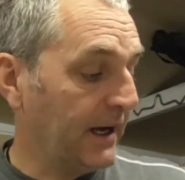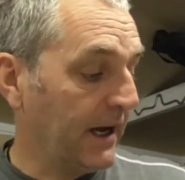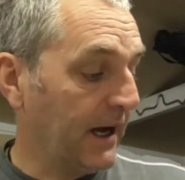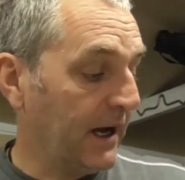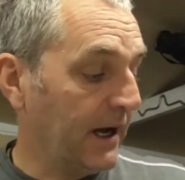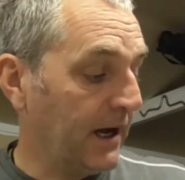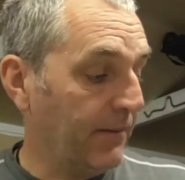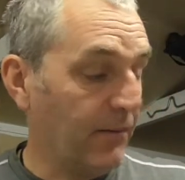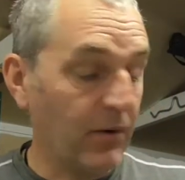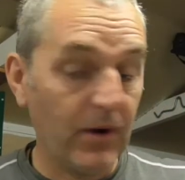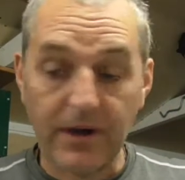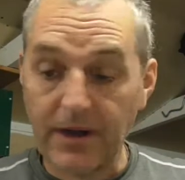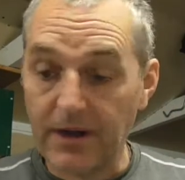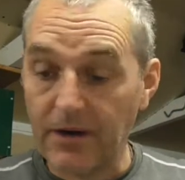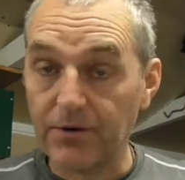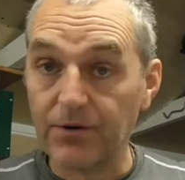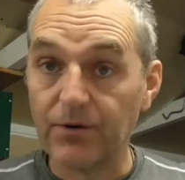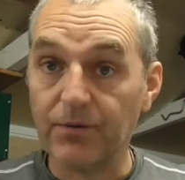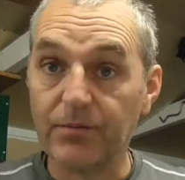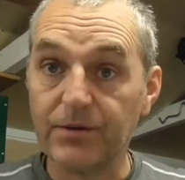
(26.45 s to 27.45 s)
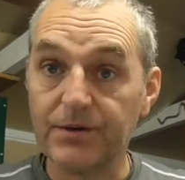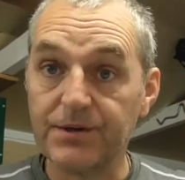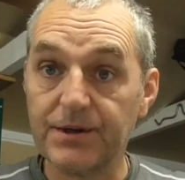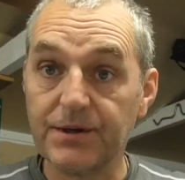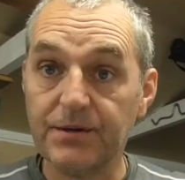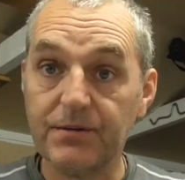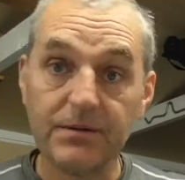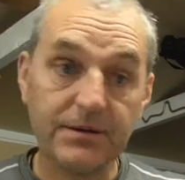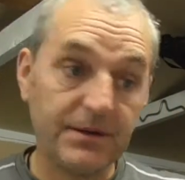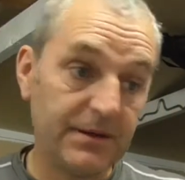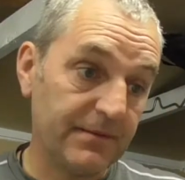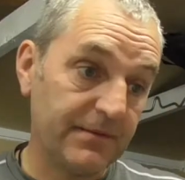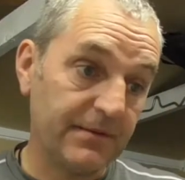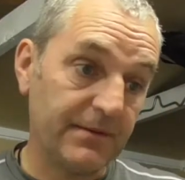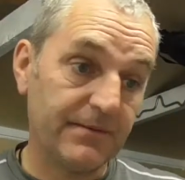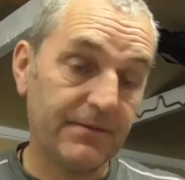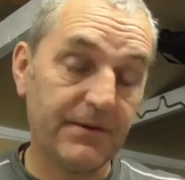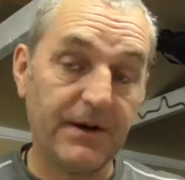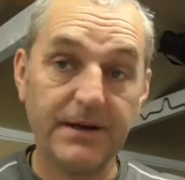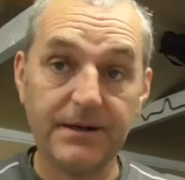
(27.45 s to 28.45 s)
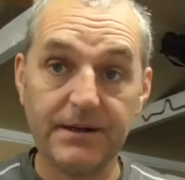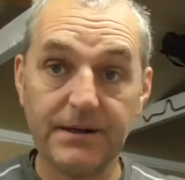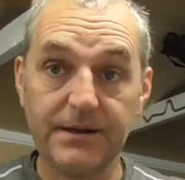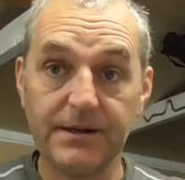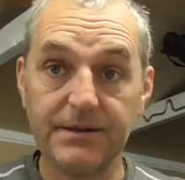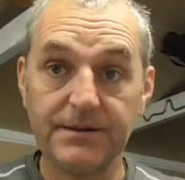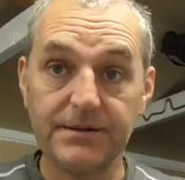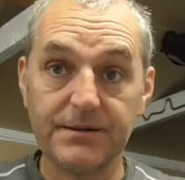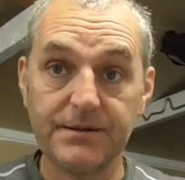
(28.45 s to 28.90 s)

Working on number two, this is for a friend and